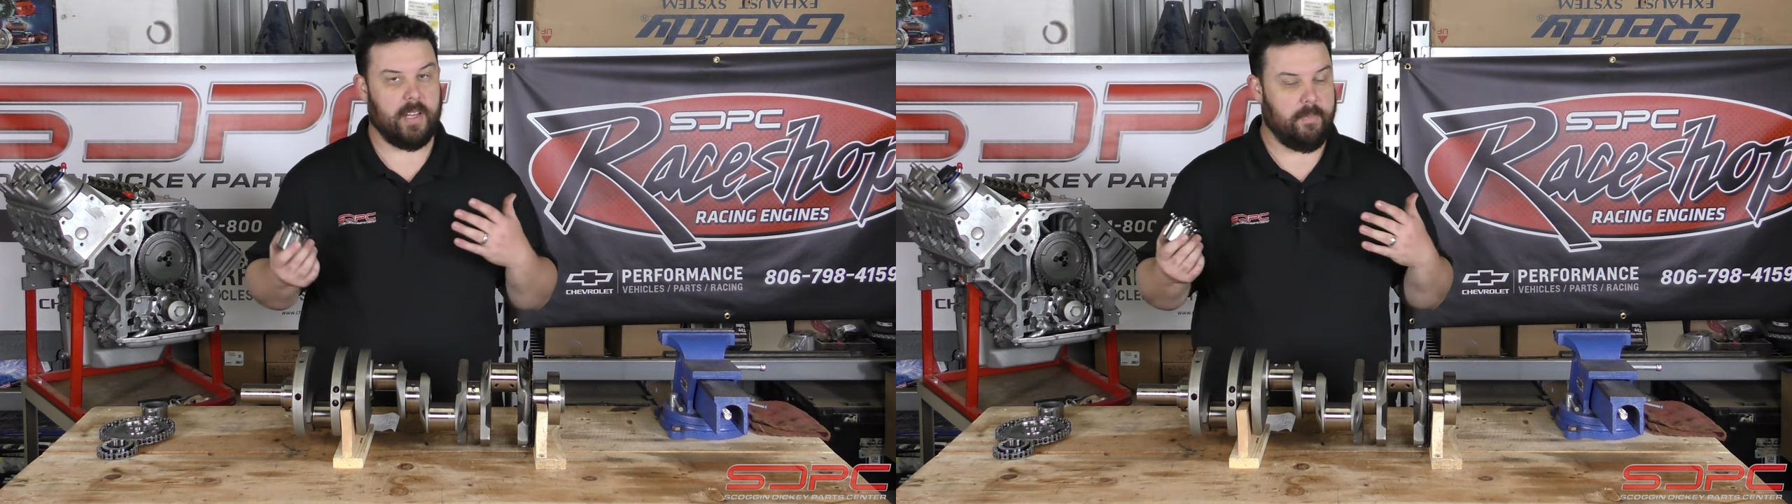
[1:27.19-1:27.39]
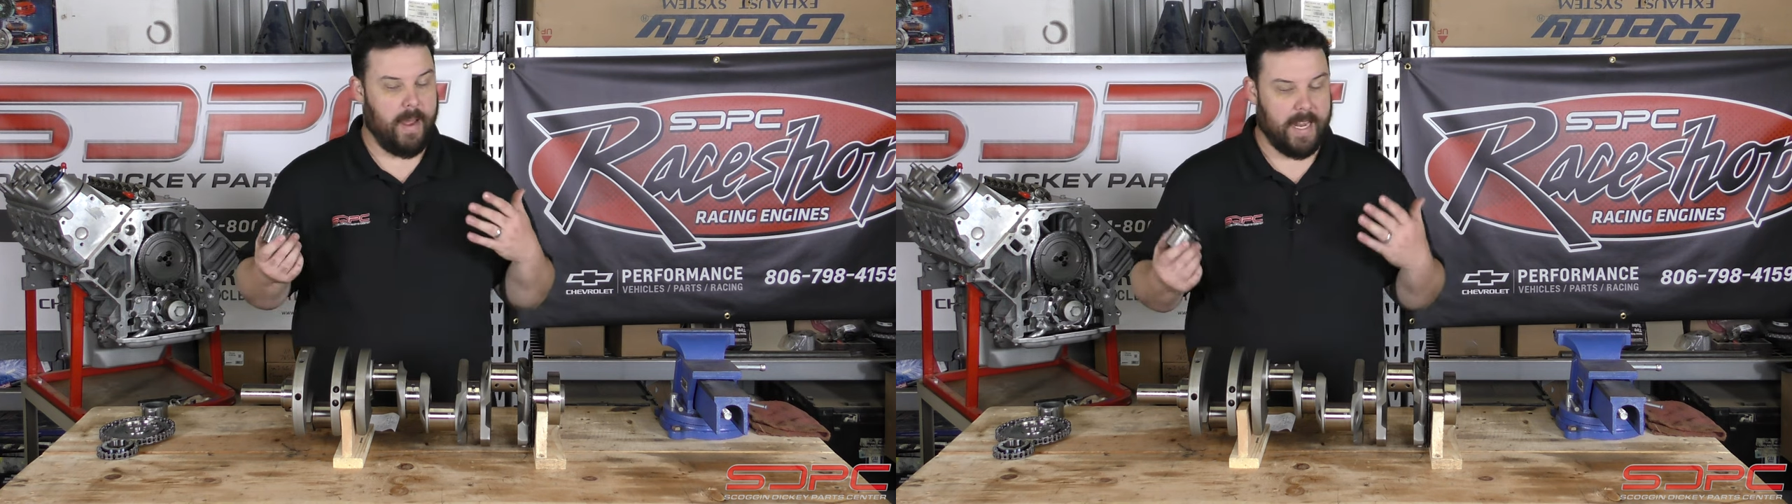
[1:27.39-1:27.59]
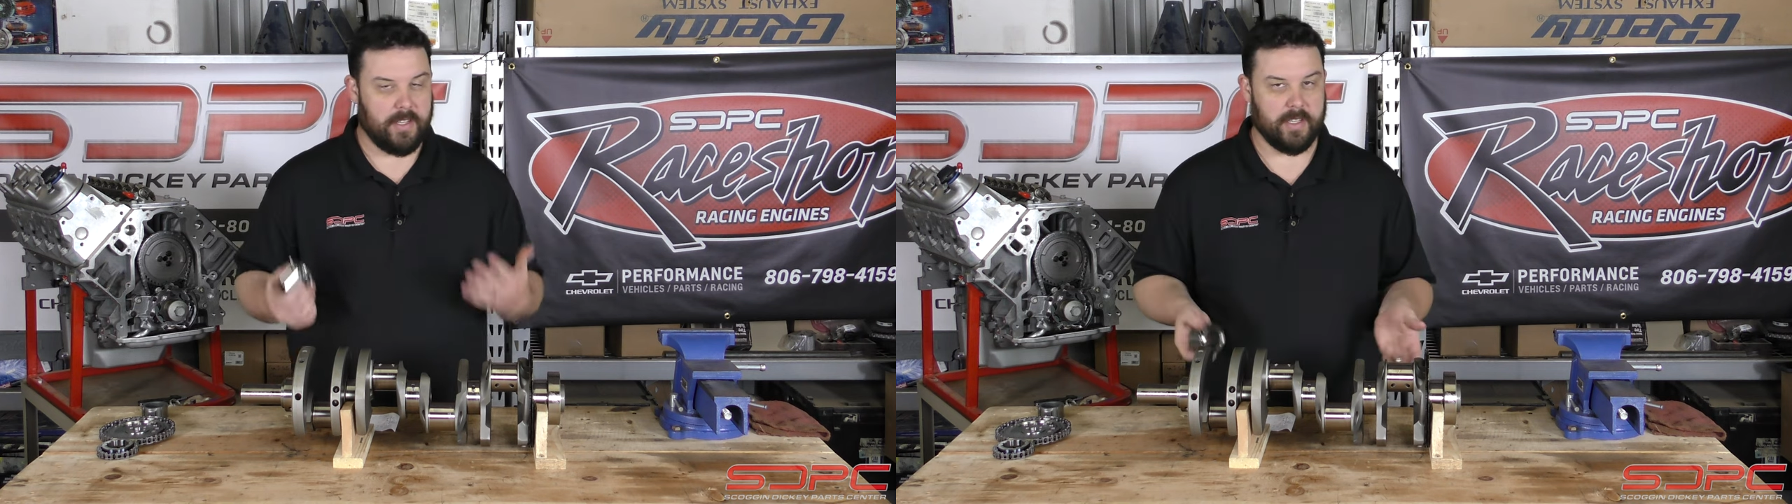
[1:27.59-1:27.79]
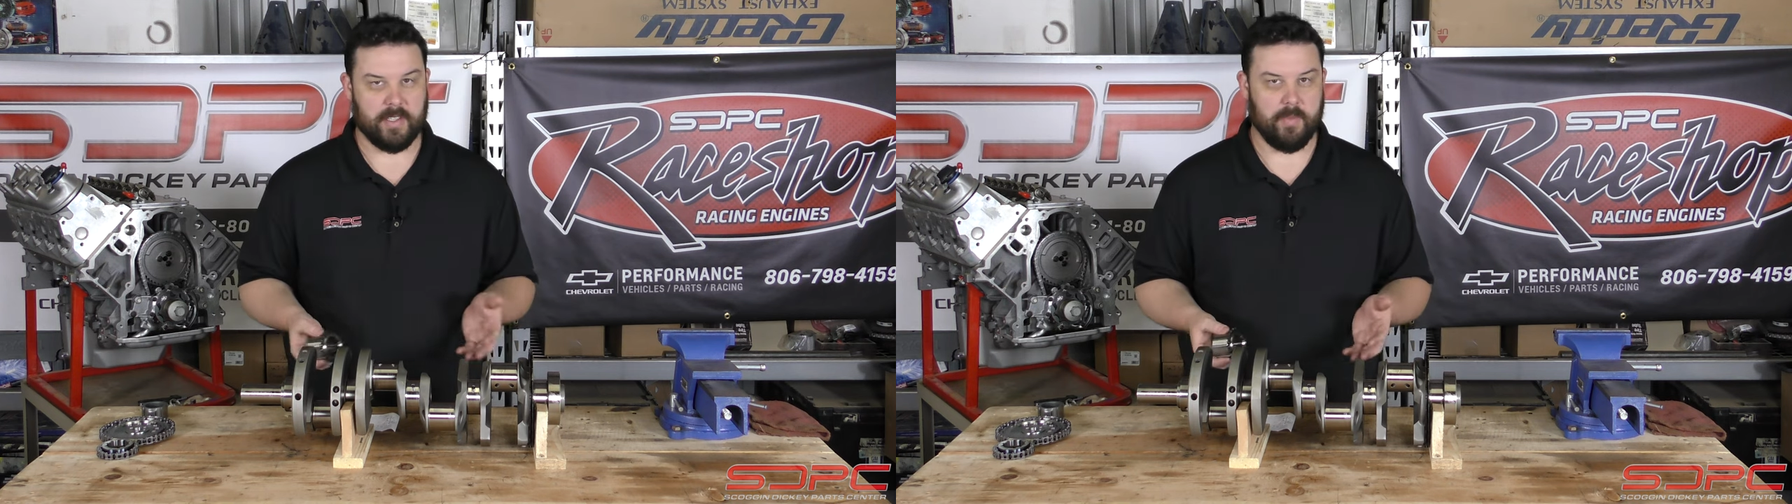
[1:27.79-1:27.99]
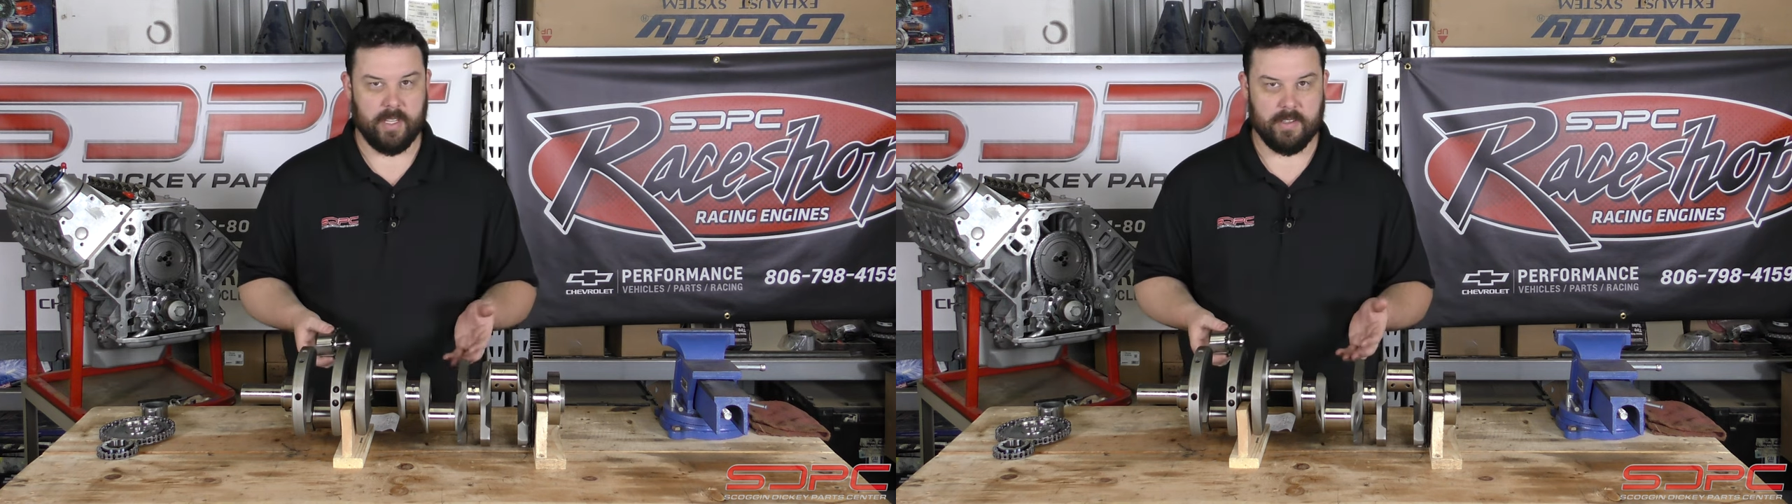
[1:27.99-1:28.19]
and matching
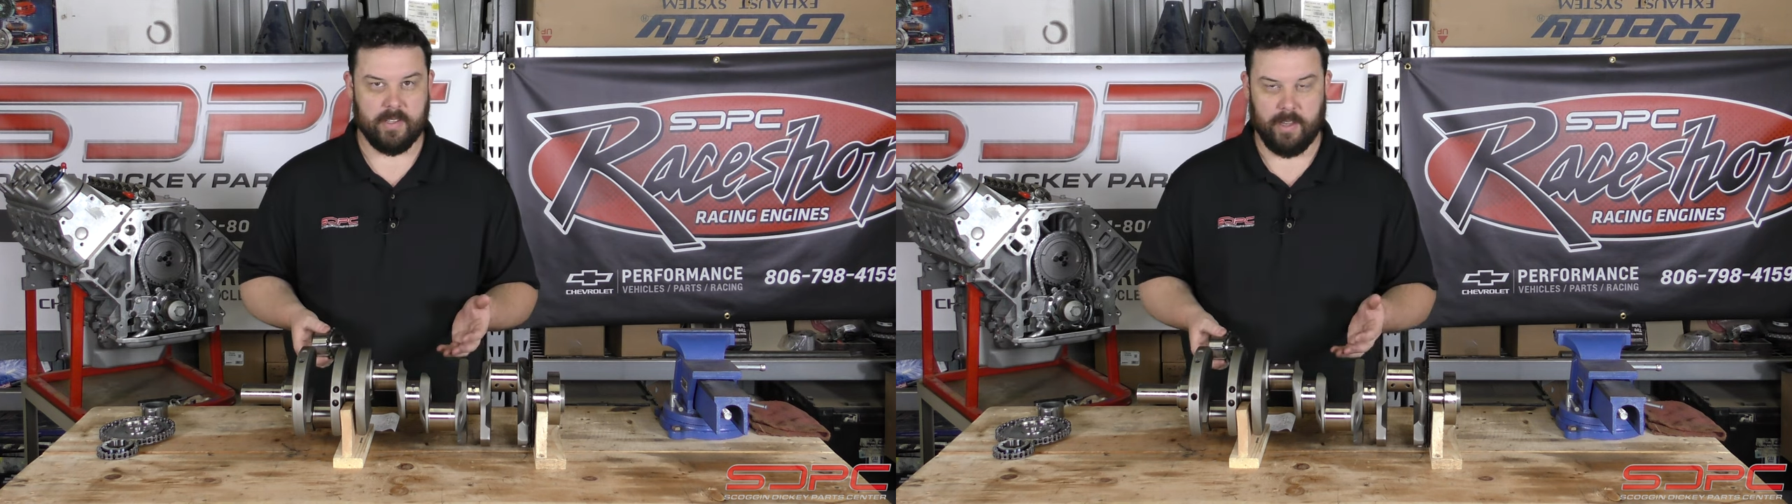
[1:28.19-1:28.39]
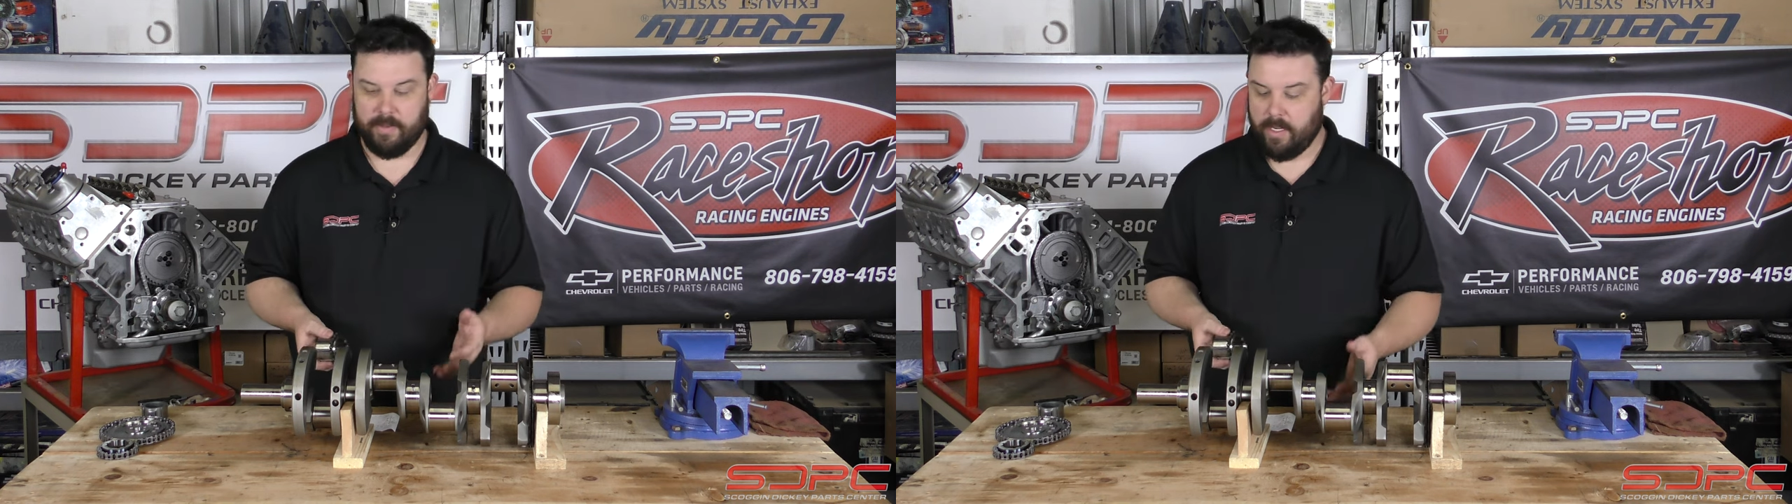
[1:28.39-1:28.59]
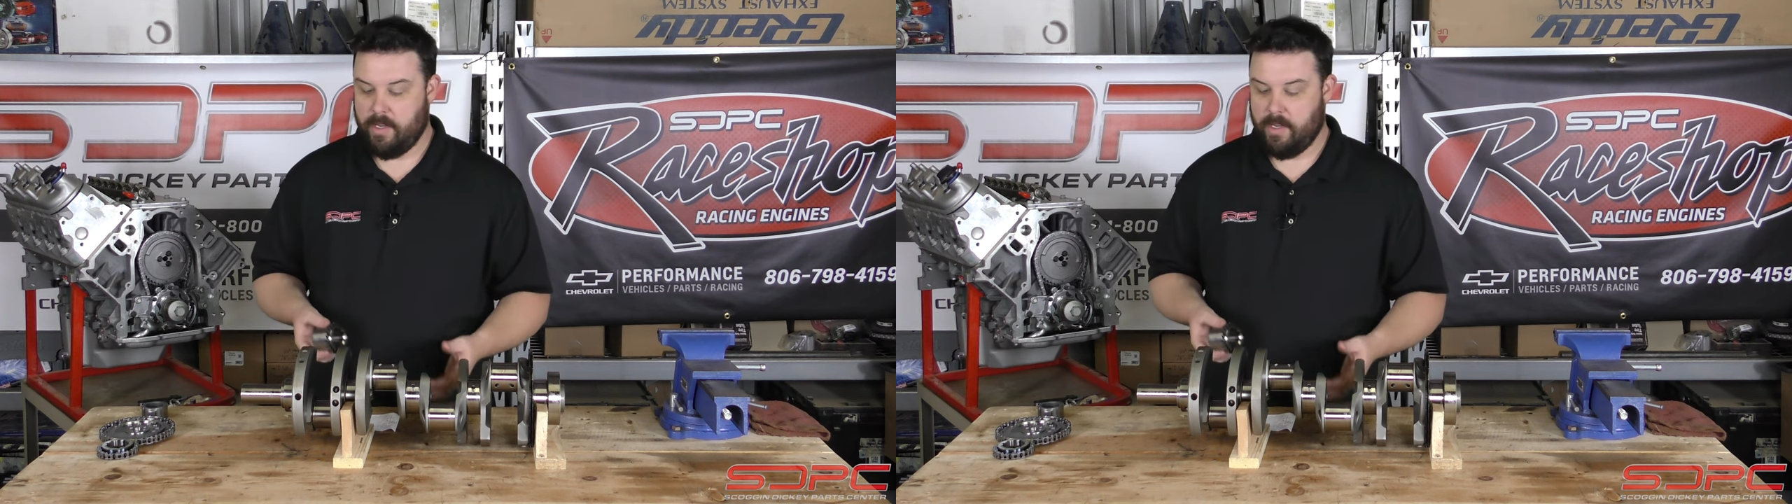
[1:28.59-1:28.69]
some of this stuff.